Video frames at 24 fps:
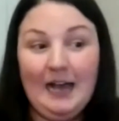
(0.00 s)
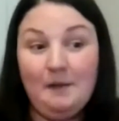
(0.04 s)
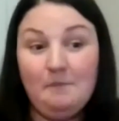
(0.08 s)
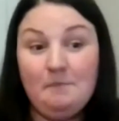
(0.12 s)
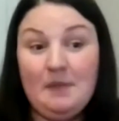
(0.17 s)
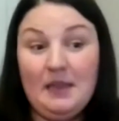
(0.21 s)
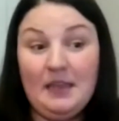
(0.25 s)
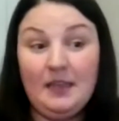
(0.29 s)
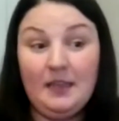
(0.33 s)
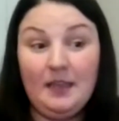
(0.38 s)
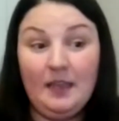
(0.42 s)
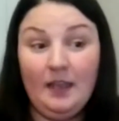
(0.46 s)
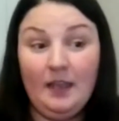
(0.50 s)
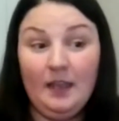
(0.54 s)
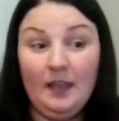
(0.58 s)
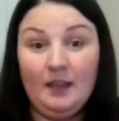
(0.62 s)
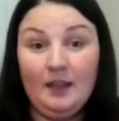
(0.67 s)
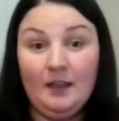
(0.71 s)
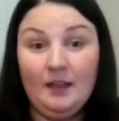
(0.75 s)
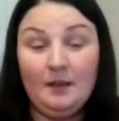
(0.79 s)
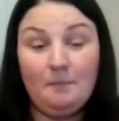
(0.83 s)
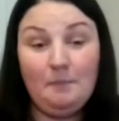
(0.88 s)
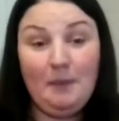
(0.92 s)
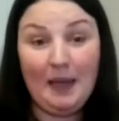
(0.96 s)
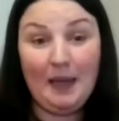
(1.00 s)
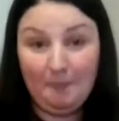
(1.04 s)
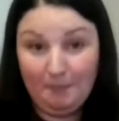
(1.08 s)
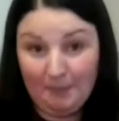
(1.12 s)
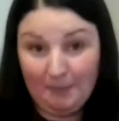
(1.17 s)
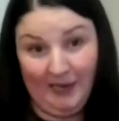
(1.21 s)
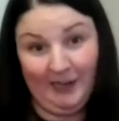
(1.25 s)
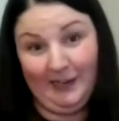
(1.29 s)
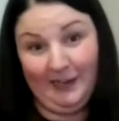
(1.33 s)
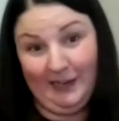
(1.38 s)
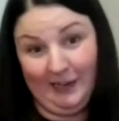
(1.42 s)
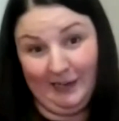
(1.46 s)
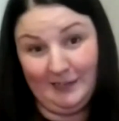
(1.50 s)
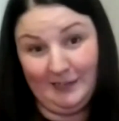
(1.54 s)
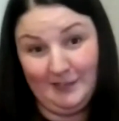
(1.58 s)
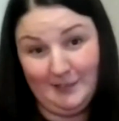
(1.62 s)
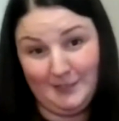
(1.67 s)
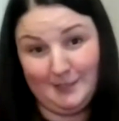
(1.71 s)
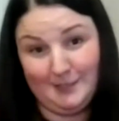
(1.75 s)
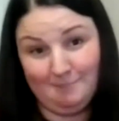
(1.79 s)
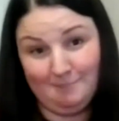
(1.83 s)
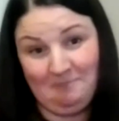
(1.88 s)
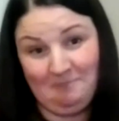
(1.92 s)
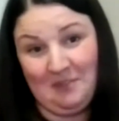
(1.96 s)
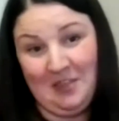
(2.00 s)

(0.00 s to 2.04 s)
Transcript: making pet bandanas.